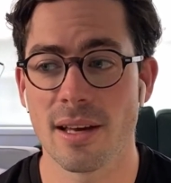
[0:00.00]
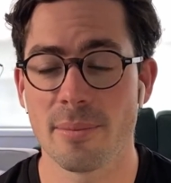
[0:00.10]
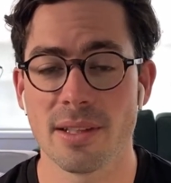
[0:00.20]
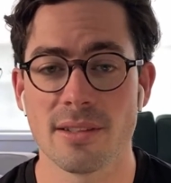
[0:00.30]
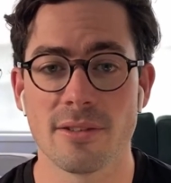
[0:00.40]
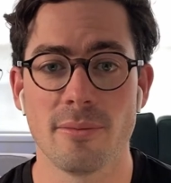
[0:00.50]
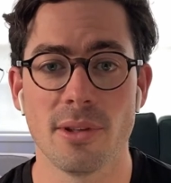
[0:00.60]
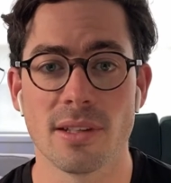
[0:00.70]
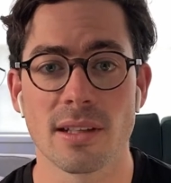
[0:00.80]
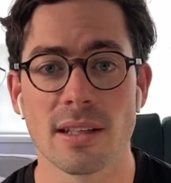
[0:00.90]
pieces of
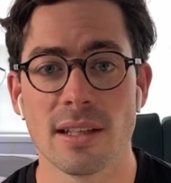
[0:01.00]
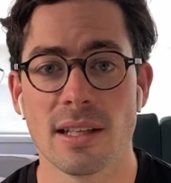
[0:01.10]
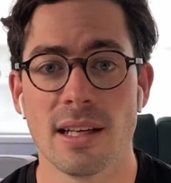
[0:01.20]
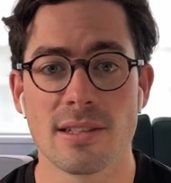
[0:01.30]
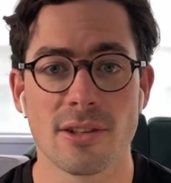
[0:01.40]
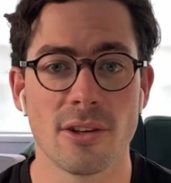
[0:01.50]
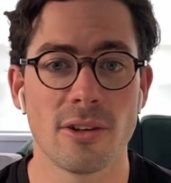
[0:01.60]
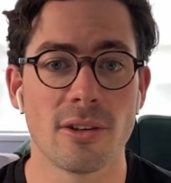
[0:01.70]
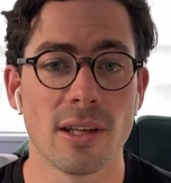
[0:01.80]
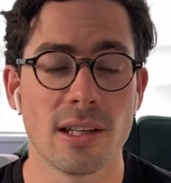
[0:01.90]
music. And
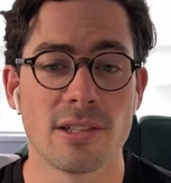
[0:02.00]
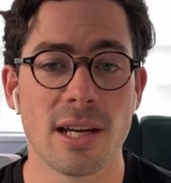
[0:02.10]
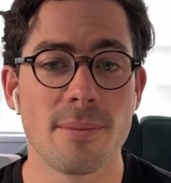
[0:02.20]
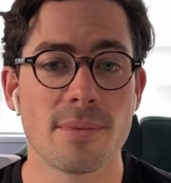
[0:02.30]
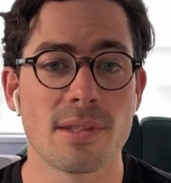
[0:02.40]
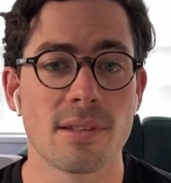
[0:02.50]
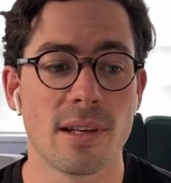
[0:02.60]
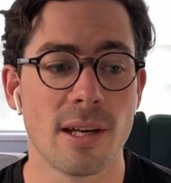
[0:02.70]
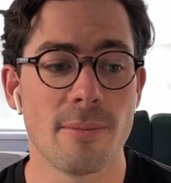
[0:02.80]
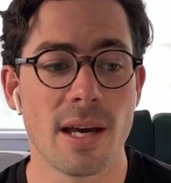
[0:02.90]
so James,
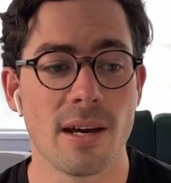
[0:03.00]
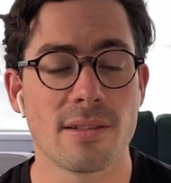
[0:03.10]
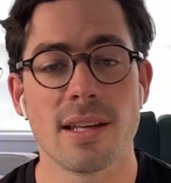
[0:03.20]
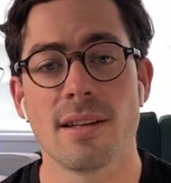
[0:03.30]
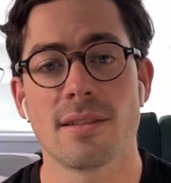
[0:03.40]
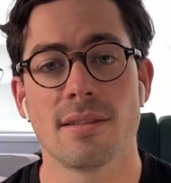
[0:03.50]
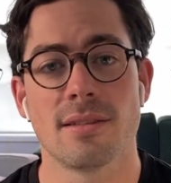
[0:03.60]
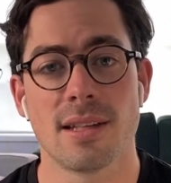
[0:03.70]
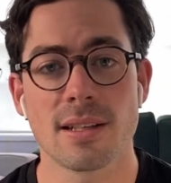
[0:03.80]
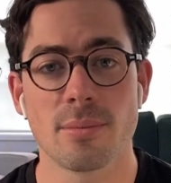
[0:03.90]
our tenor
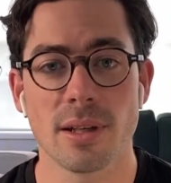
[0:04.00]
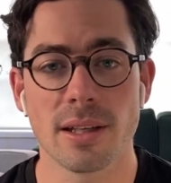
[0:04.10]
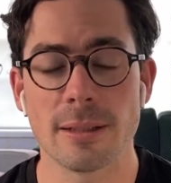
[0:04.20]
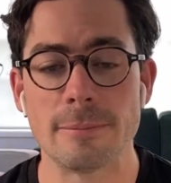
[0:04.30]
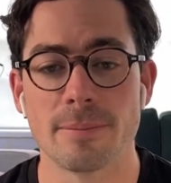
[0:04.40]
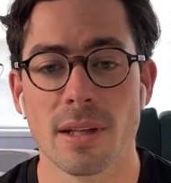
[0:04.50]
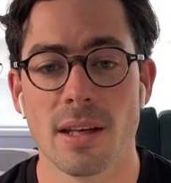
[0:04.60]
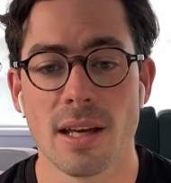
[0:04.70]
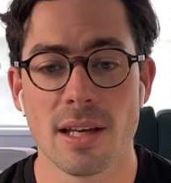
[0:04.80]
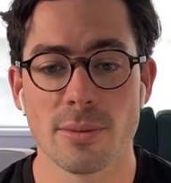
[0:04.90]
sax player,
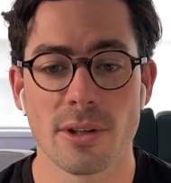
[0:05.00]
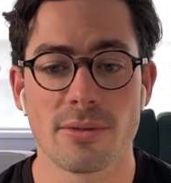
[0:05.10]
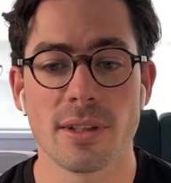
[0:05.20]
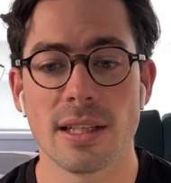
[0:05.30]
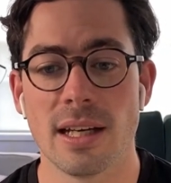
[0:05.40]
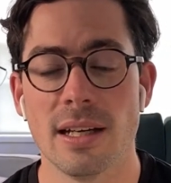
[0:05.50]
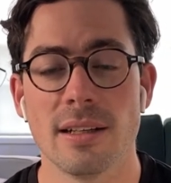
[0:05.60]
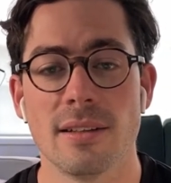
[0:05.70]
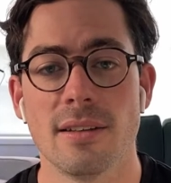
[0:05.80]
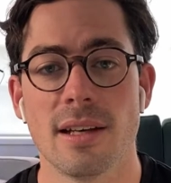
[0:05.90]
has worked really
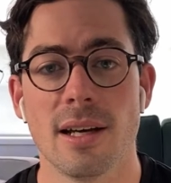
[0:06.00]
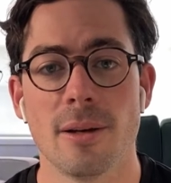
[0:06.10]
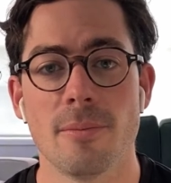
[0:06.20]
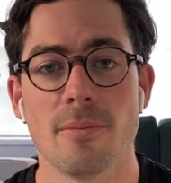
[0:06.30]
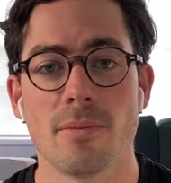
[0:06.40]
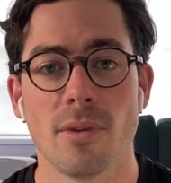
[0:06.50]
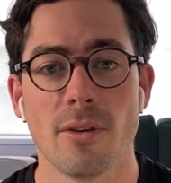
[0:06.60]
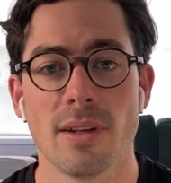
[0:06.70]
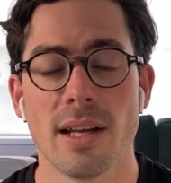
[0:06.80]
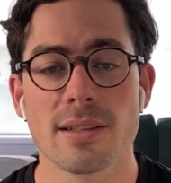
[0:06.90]
hard over
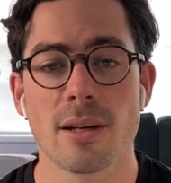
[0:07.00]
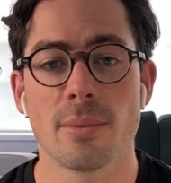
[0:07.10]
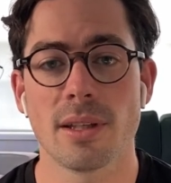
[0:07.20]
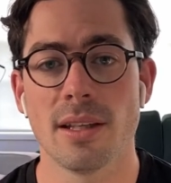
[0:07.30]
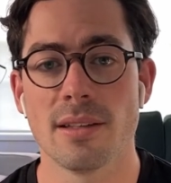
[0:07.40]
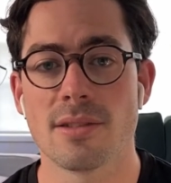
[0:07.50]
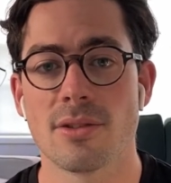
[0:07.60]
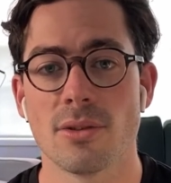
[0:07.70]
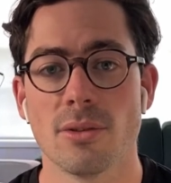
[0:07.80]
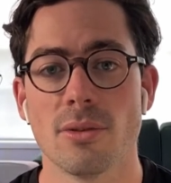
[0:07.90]
the last couple of years
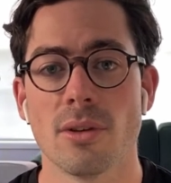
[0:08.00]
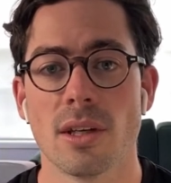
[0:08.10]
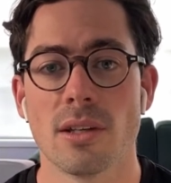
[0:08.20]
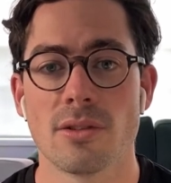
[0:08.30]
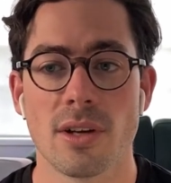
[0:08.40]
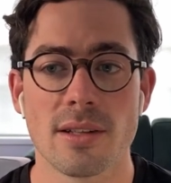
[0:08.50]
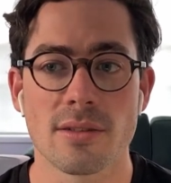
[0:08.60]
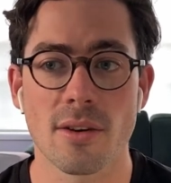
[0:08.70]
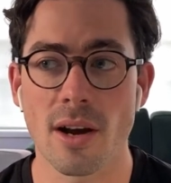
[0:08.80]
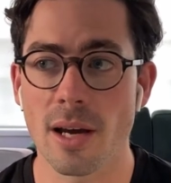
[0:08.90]
to
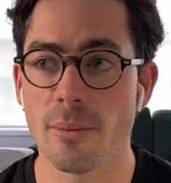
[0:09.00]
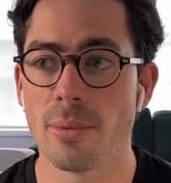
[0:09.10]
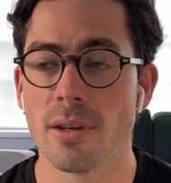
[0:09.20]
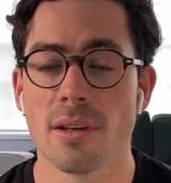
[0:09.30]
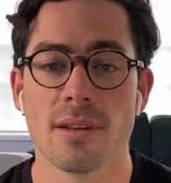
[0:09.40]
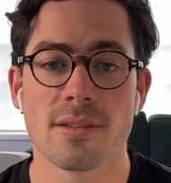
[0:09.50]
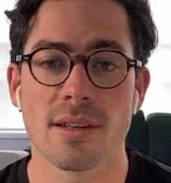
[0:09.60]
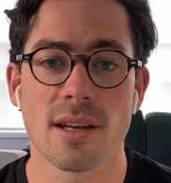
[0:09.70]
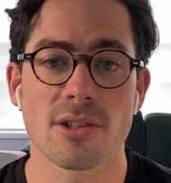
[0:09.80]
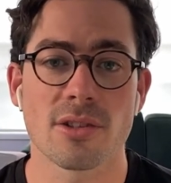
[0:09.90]
transcribe /
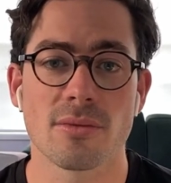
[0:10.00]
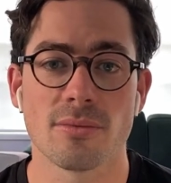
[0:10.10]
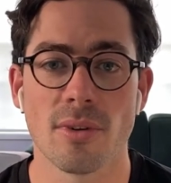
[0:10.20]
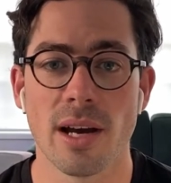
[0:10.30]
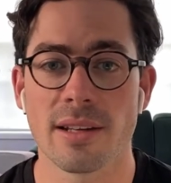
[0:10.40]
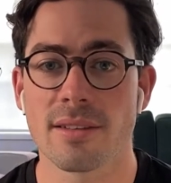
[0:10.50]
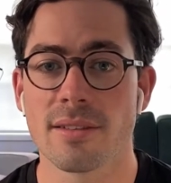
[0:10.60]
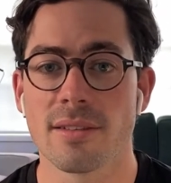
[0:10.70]
write